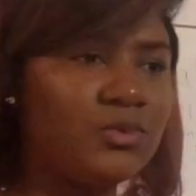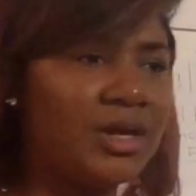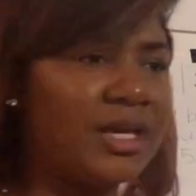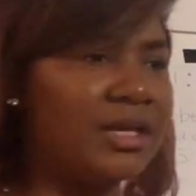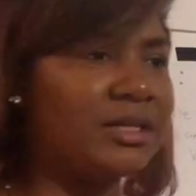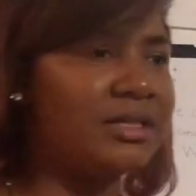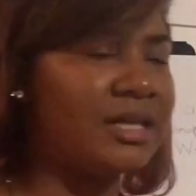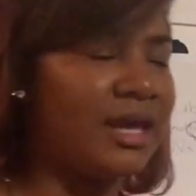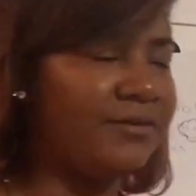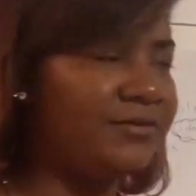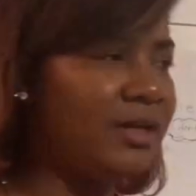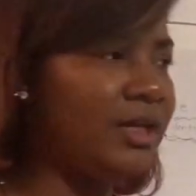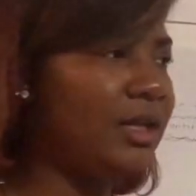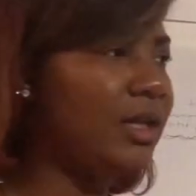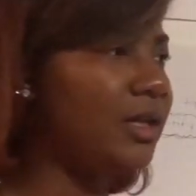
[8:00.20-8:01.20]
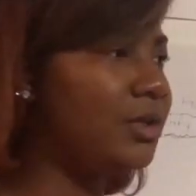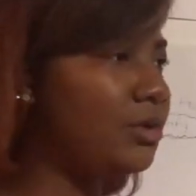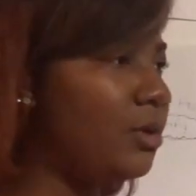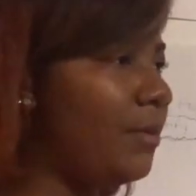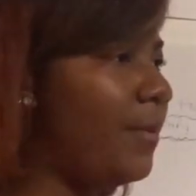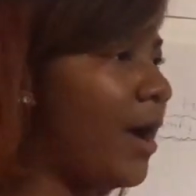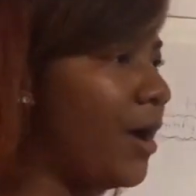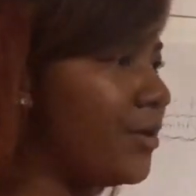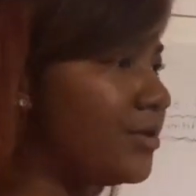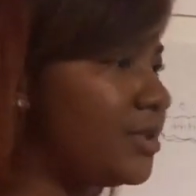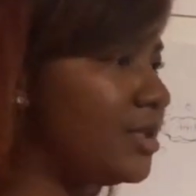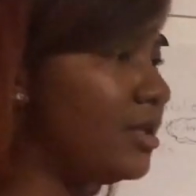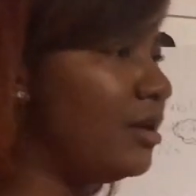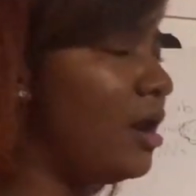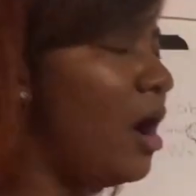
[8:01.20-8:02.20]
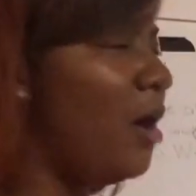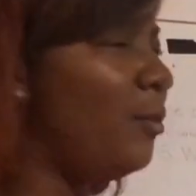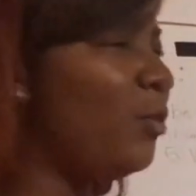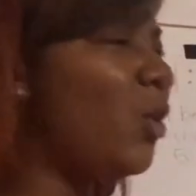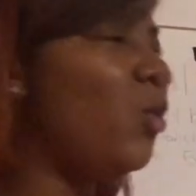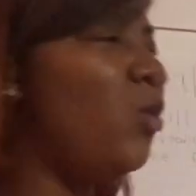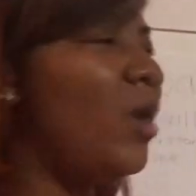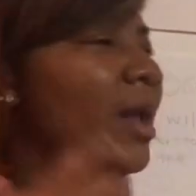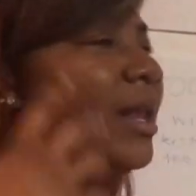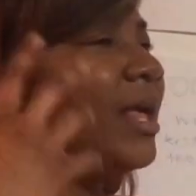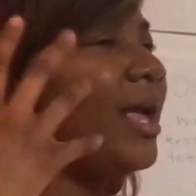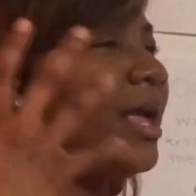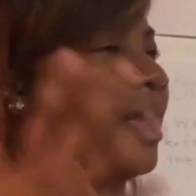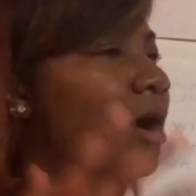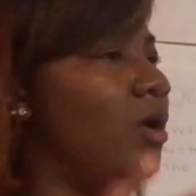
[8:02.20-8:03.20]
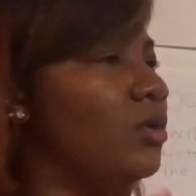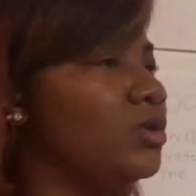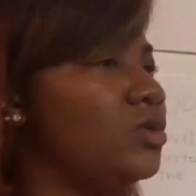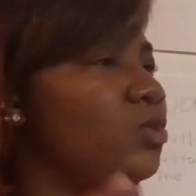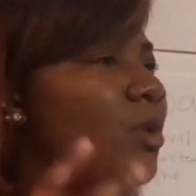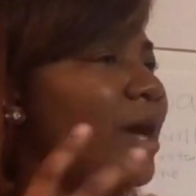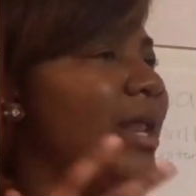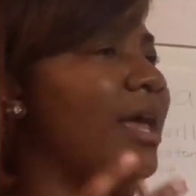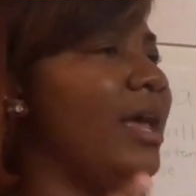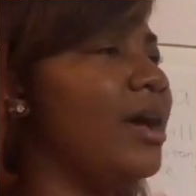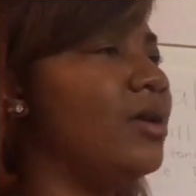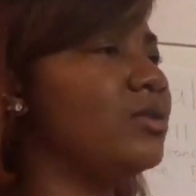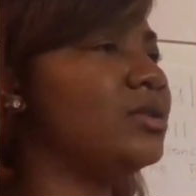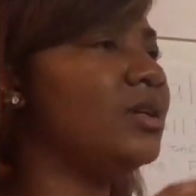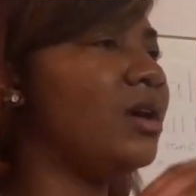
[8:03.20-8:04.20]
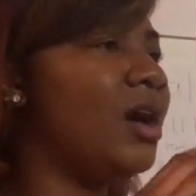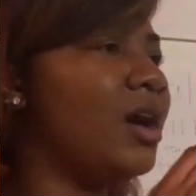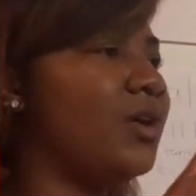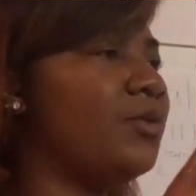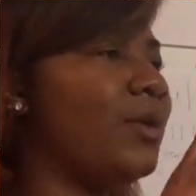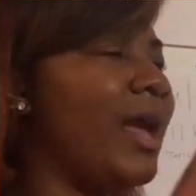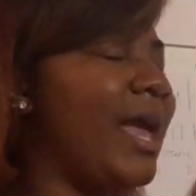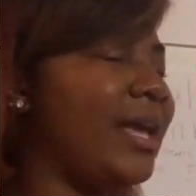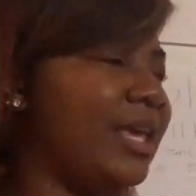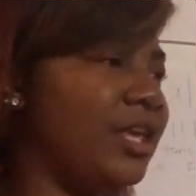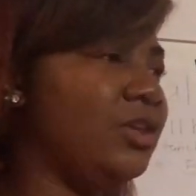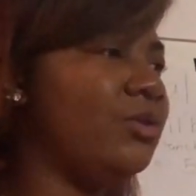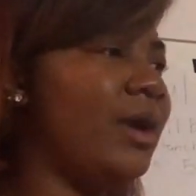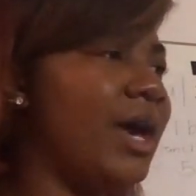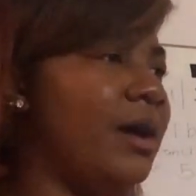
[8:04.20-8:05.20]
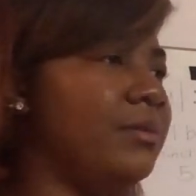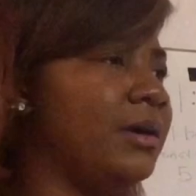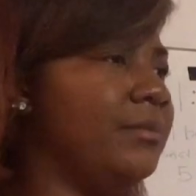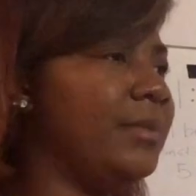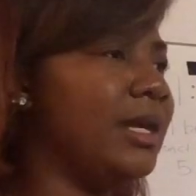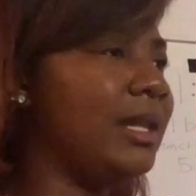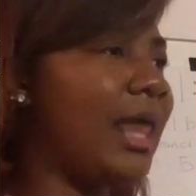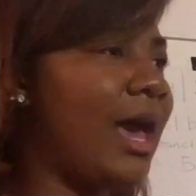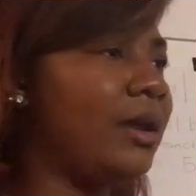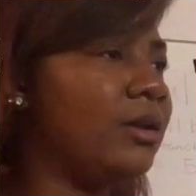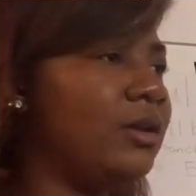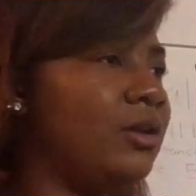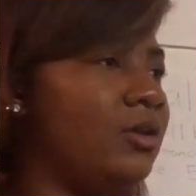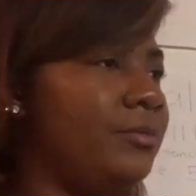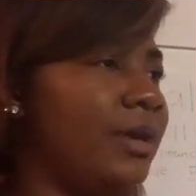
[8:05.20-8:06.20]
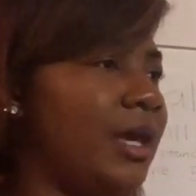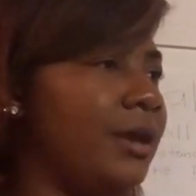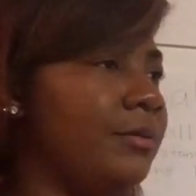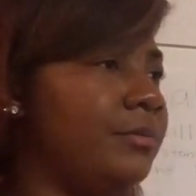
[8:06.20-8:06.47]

we could definitely do a person, but what else? What else? Greg, can you help Camille out a little bit?